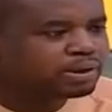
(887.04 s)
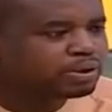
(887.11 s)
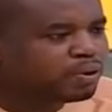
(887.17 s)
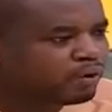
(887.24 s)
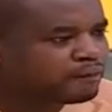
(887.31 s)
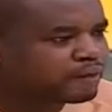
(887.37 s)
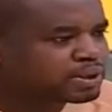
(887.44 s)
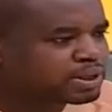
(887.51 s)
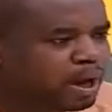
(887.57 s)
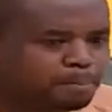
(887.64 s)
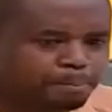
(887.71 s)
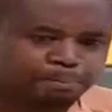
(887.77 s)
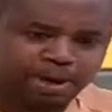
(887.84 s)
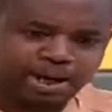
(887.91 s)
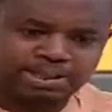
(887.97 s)
officer
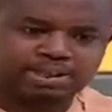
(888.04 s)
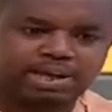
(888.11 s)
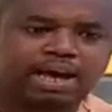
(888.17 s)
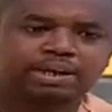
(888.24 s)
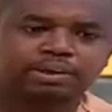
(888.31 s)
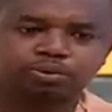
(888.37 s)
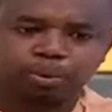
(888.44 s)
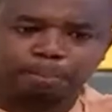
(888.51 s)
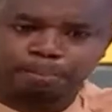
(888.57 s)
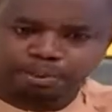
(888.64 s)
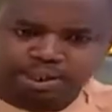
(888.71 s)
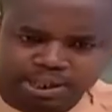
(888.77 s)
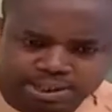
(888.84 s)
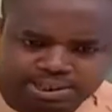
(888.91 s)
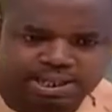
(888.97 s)
basically to
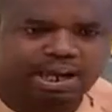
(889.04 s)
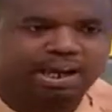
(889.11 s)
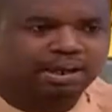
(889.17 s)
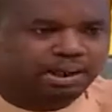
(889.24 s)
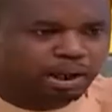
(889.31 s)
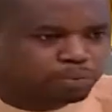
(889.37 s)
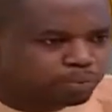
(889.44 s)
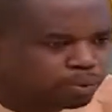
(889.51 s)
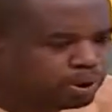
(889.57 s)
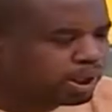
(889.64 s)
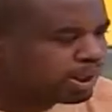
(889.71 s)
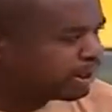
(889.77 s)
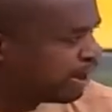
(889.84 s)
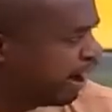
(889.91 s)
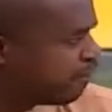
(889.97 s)
please the
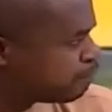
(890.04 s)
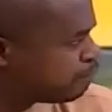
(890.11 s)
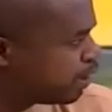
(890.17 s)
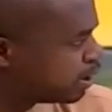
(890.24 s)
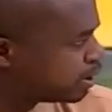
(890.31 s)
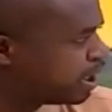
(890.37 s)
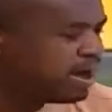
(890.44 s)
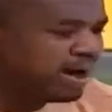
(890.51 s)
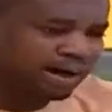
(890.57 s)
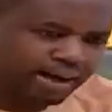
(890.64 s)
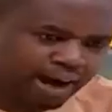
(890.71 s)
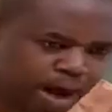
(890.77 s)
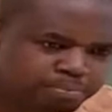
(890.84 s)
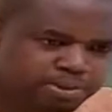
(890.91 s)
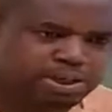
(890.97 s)
ruling government.
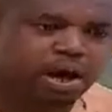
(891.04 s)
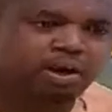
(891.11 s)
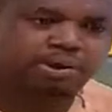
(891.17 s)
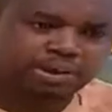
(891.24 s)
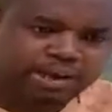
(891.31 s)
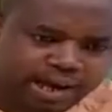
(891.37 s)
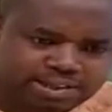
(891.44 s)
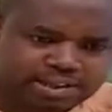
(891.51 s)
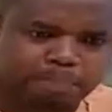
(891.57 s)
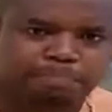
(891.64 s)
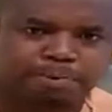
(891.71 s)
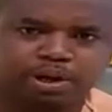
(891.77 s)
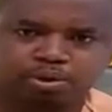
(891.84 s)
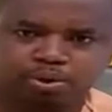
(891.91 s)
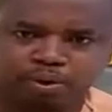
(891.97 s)
Comes out, does a
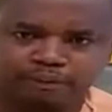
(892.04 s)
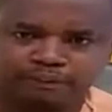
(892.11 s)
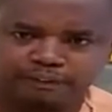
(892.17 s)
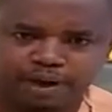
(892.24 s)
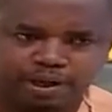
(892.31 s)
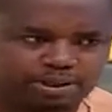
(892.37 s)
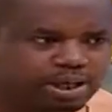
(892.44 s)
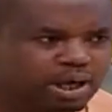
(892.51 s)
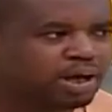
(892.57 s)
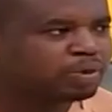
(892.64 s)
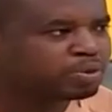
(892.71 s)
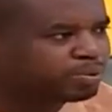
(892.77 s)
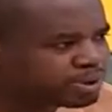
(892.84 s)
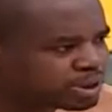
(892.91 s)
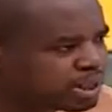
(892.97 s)
press conference
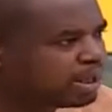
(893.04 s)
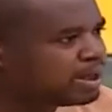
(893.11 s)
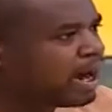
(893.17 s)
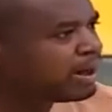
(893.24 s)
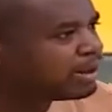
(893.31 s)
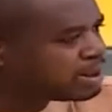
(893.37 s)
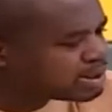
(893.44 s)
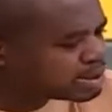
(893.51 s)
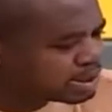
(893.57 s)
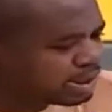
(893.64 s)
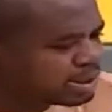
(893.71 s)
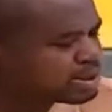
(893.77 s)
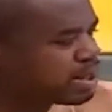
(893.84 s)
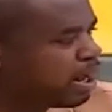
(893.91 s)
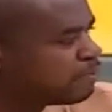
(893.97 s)
to say that this
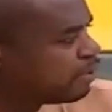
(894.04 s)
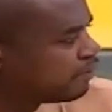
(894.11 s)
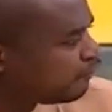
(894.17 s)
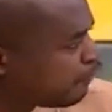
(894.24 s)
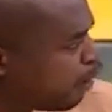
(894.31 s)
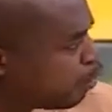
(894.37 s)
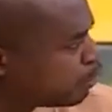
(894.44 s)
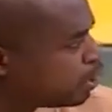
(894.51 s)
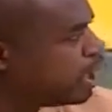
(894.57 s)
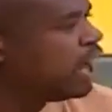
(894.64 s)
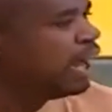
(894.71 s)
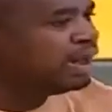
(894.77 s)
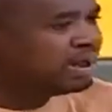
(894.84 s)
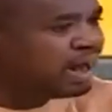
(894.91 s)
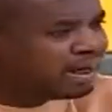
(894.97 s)
case has been found.
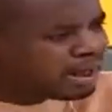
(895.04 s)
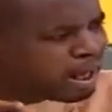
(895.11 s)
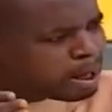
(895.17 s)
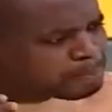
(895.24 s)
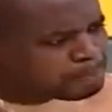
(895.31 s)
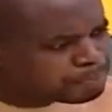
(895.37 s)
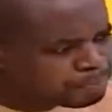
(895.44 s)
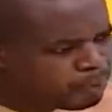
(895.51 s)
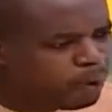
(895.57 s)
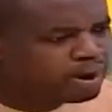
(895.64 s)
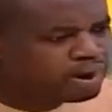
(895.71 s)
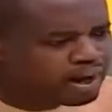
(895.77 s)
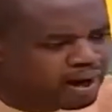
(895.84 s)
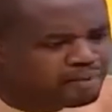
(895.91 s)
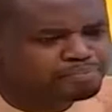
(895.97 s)
Then a
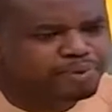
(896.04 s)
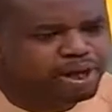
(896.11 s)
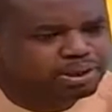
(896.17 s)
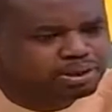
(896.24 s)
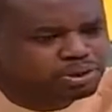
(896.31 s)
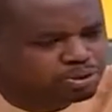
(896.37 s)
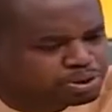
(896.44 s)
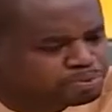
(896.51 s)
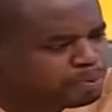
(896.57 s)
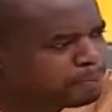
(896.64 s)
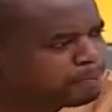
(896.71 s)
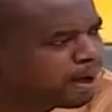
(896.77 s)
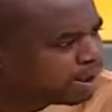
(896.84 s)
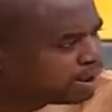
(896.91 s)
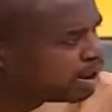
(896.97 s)
pro-government
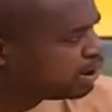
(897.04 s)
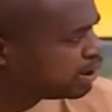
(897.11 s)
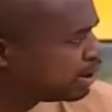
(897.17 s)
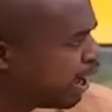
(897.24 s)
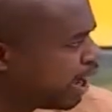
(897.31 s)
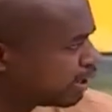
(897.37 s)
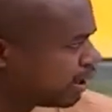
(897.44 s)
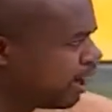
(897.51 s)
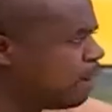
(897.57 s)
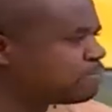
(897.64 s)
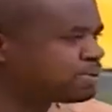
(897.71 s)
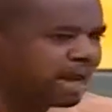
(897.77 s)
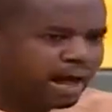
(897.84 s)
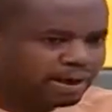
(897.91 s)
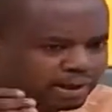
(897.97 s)
newspaper Daily Guide comes
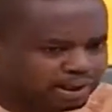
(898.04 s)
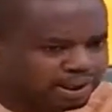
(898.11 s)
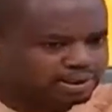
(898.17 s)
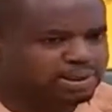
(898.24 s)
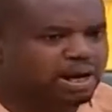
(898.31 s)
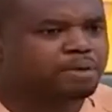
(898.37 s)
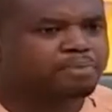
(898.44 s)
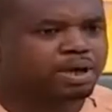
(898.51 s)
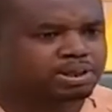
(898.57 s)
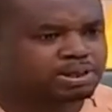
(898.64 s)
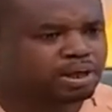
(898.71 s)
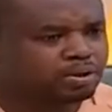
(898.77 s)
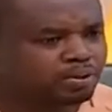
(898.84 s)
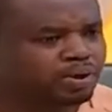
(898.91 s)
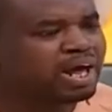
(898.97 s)
another time and says,
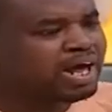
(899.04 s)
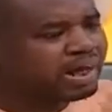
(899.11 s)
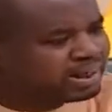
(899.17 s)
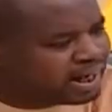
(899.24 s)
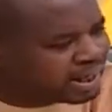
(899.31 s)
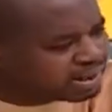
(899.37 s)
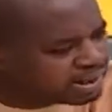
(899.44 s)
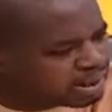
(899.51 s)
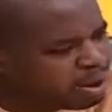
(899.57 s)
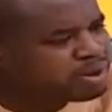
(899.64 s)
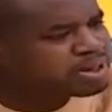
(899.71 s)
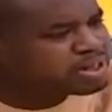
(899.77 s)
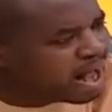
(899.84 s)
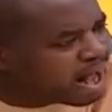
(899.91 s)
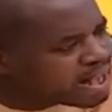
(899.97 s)
look, the
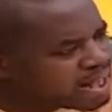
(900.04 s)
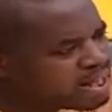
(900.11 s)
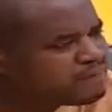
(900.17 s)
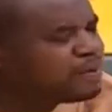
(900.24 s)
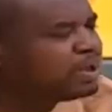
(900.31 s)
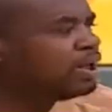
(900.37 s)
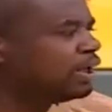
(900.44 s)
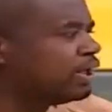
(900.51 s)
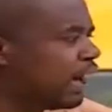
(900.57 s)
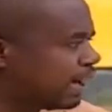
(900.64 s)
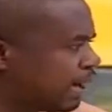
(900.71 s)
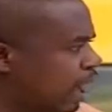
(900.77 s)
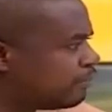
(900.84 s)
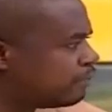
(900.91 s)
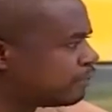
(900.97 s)
girls are even in the
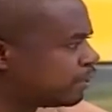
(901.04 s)
country,